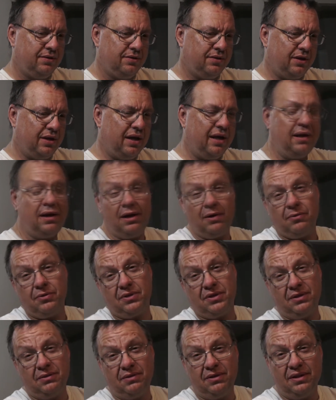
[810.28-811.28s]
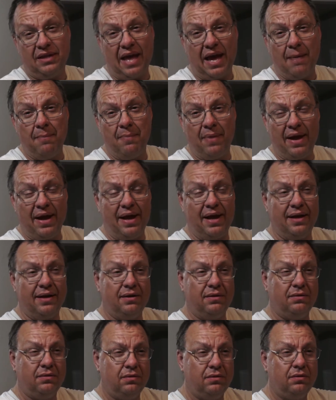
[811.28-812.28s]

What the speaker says: So it wasn't that bad.